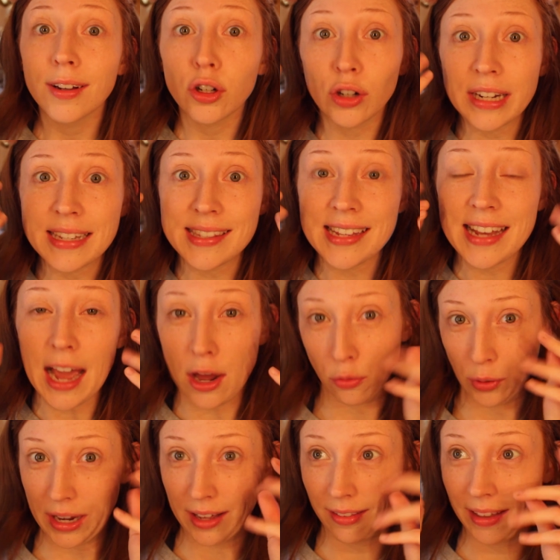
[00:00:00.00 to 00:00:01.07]
creasy
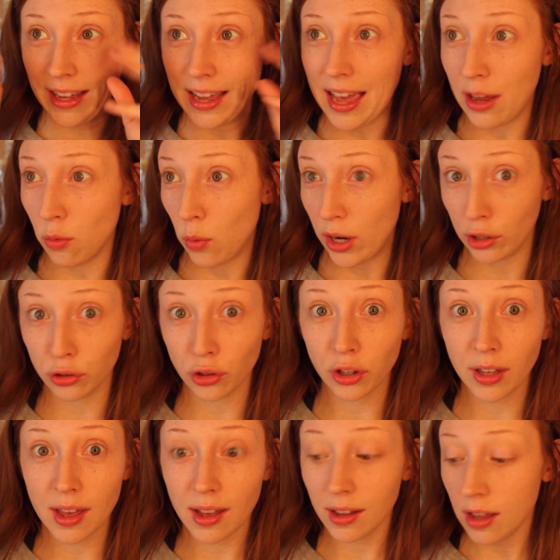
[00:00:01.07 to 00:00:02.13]
and wrinkly and weird
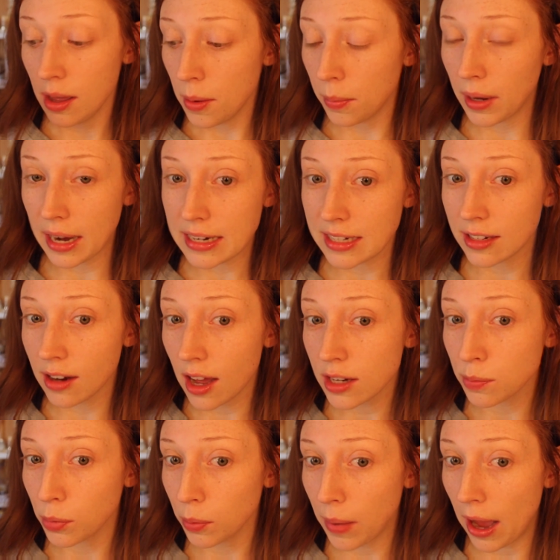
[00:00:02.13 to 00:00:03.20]
looking, but I did
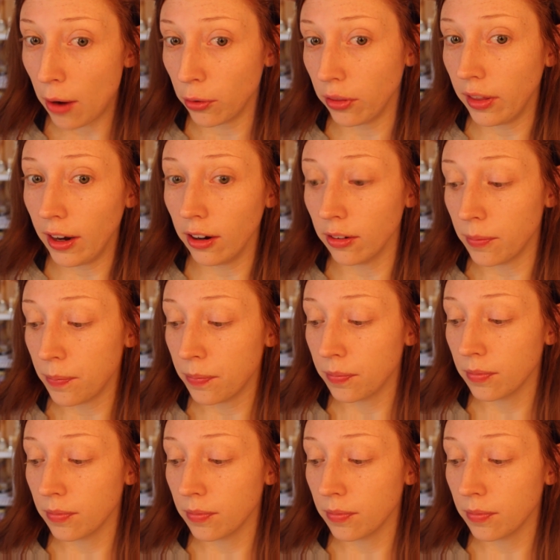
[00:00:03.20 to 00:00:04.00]
not put powder there,